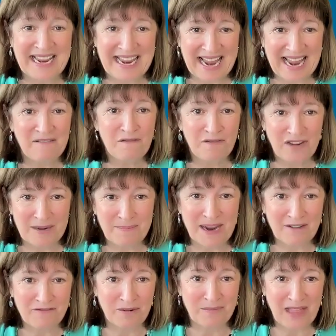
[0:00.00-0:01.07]
Get
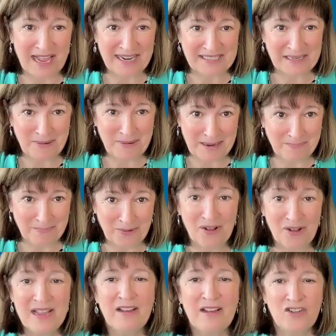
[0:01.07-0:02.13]
feedback from lots of
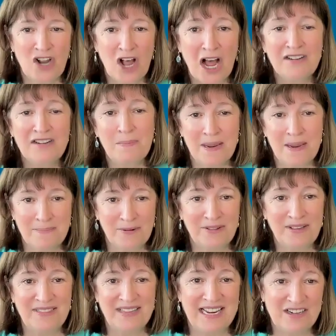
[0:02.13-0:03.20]
people. Talk to
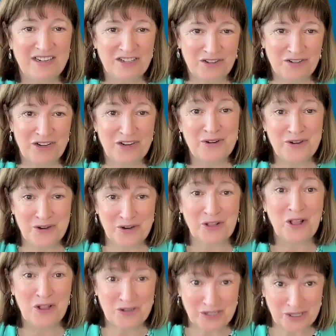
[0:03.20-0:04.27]
people in the industry who you're
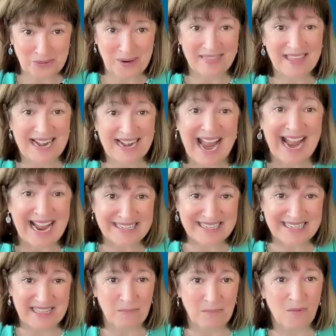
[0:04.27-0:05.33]
close with and
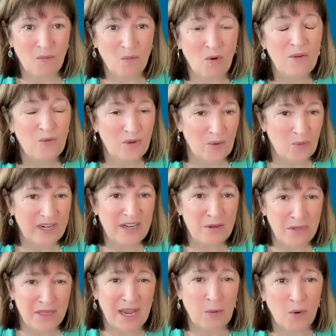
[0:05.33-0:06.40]
ask them, what do
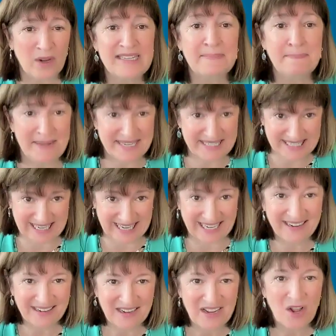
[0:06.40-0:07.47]
you think? What's missing?
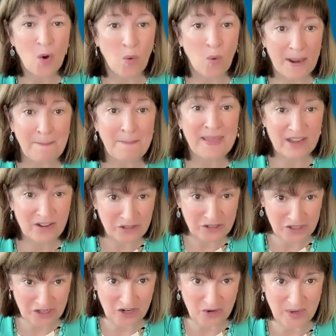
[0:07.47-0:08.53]
What
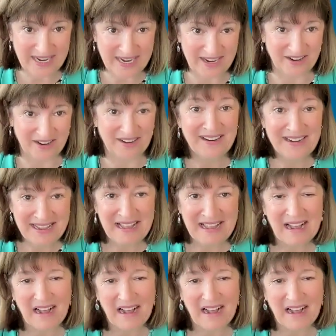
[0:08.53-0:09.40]
appeals to you here?